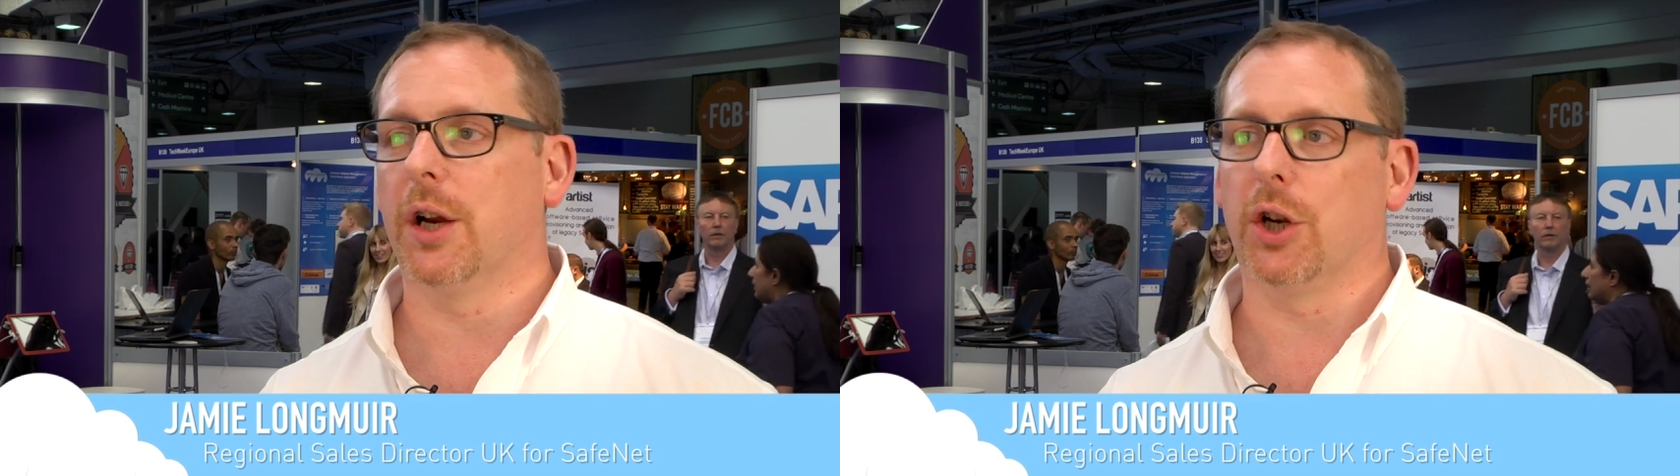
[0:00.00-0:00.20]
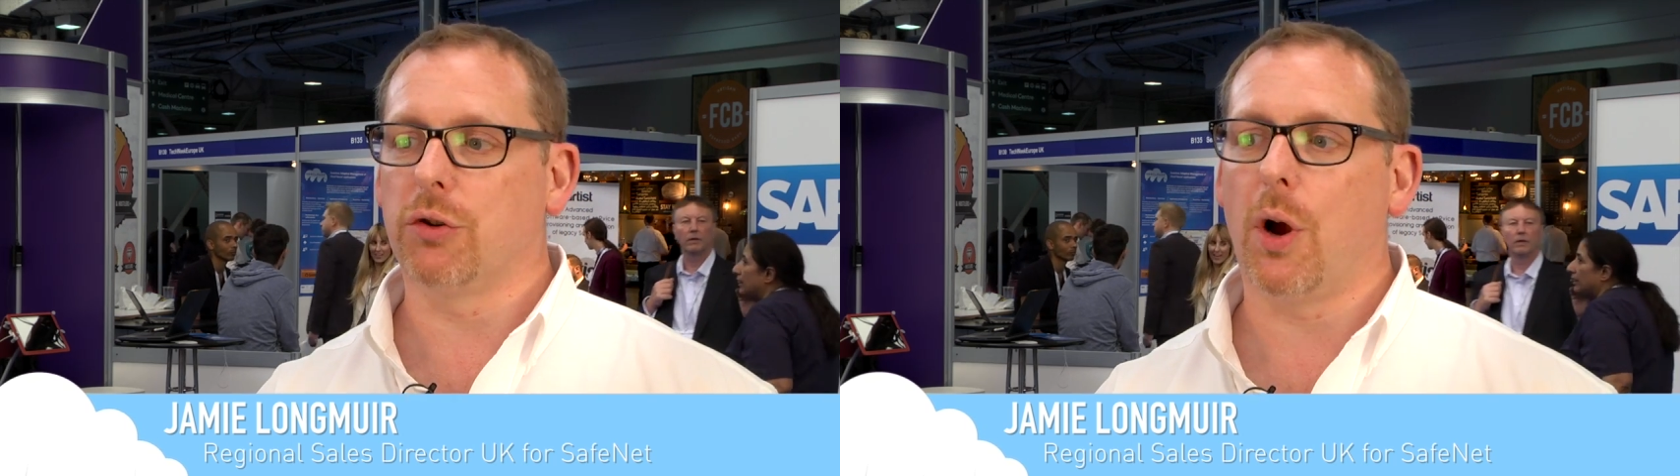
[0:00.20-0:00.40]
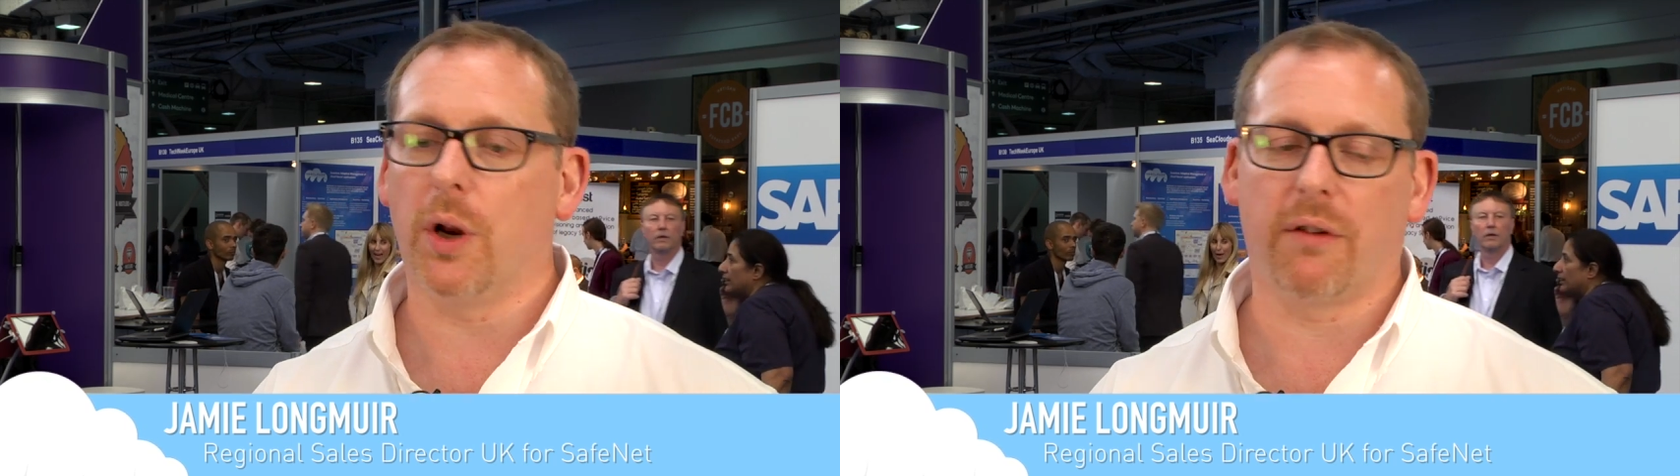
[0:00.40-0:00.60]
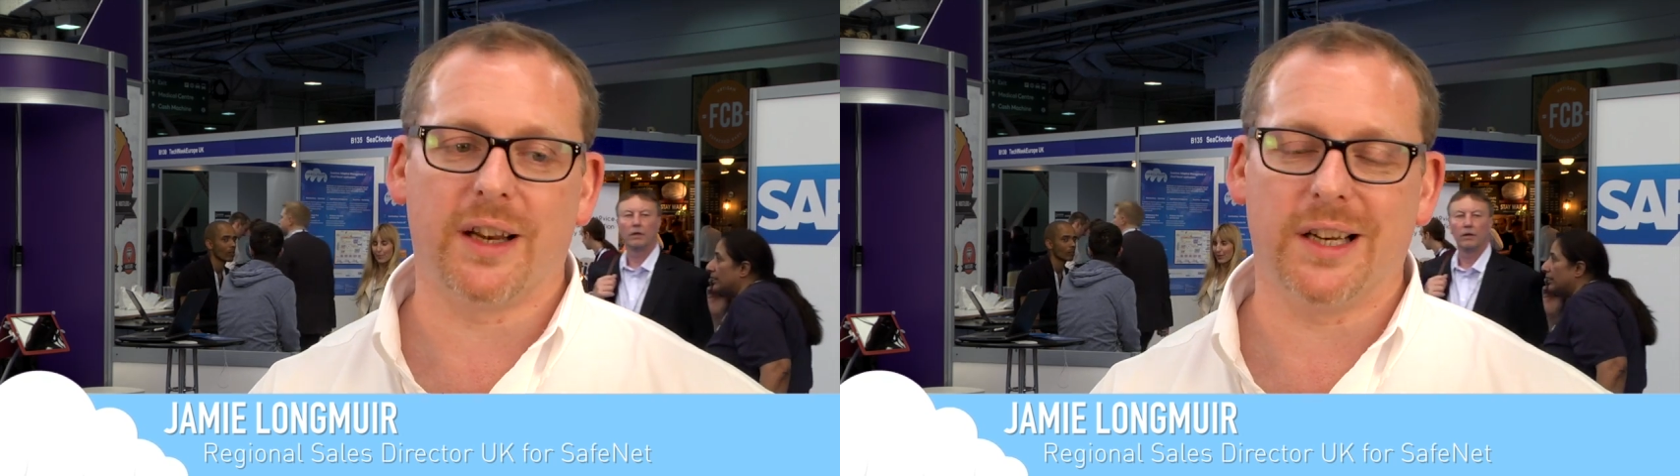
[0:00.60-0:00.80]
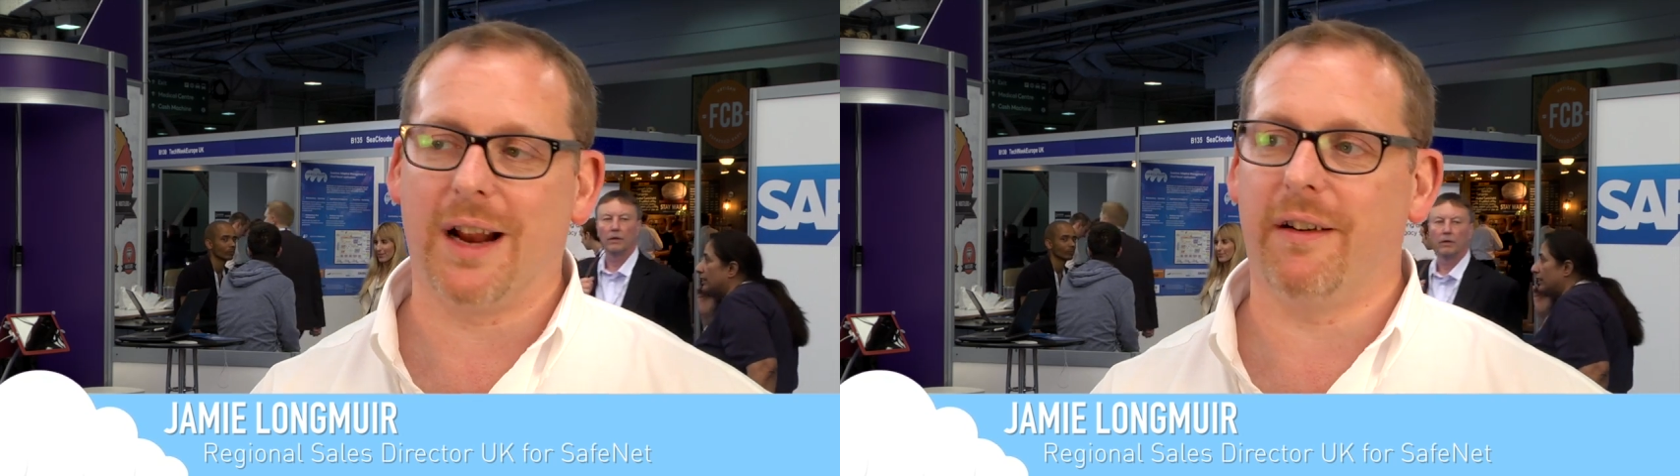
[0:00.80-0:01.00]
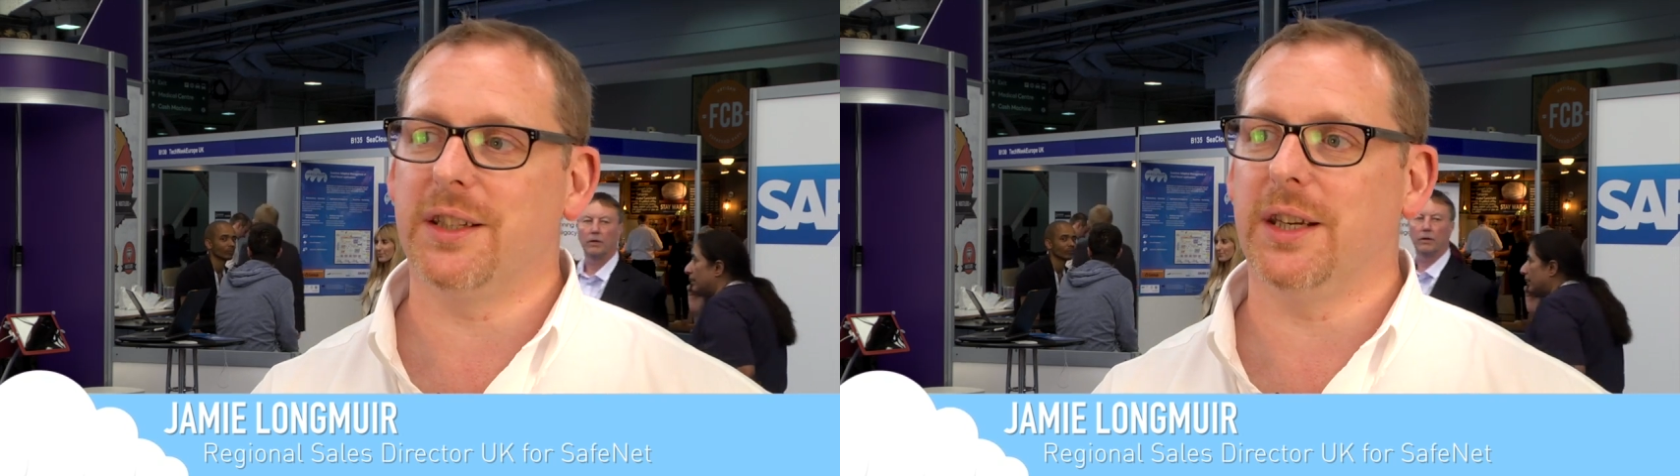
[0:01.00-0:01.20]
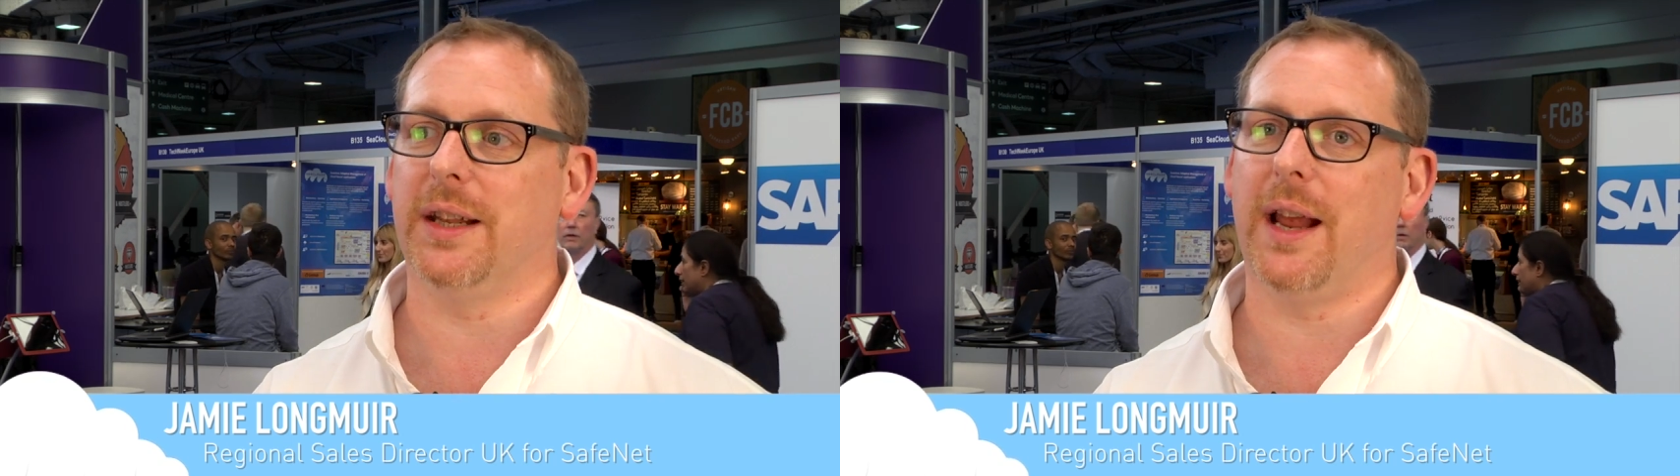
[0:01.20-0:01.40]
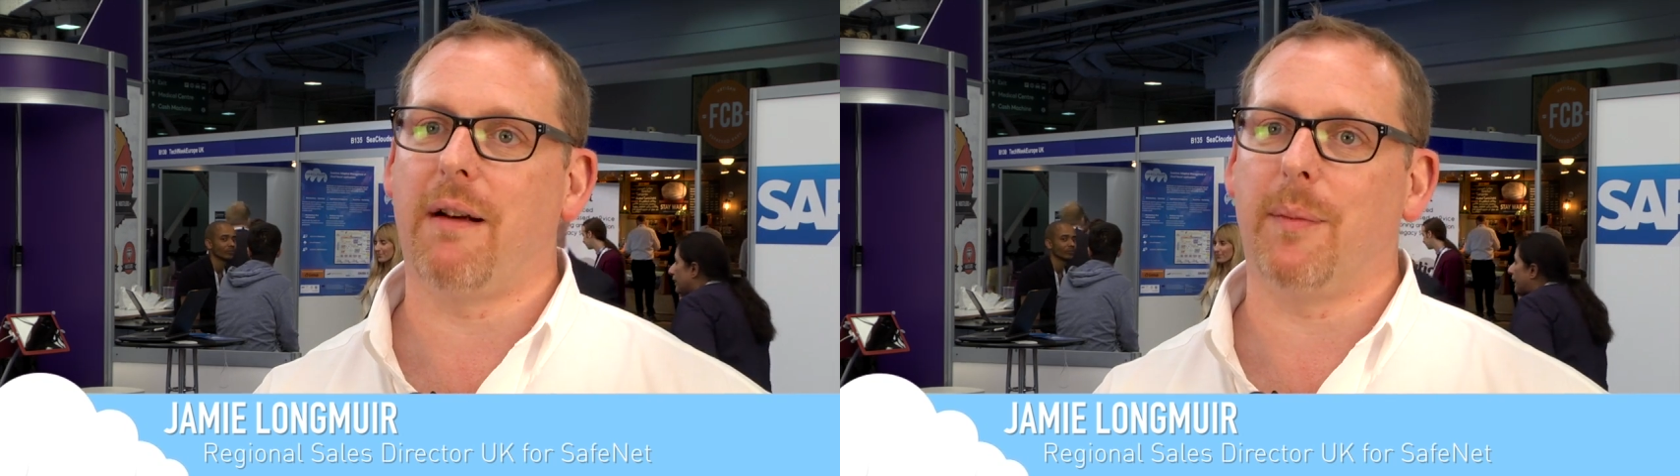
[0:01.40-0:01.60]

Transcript: control and granularity in their